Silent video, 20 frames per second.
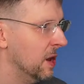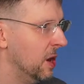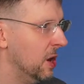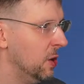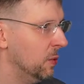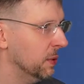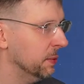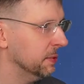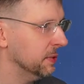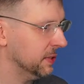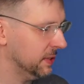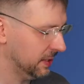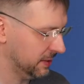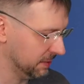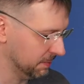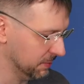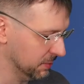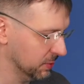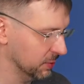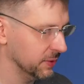Oh, we were looking at
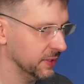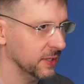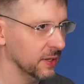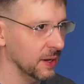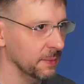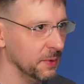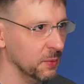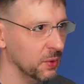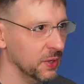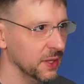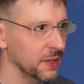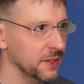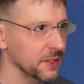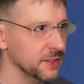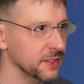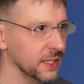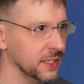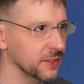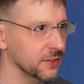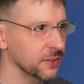the moon here. I mean, one of the
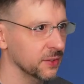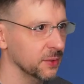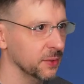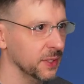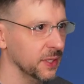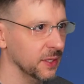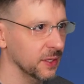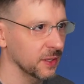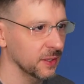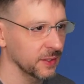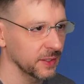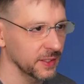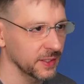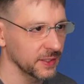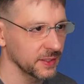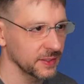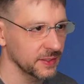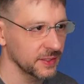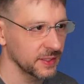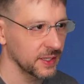things I could do here
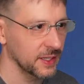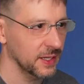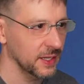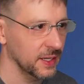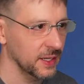is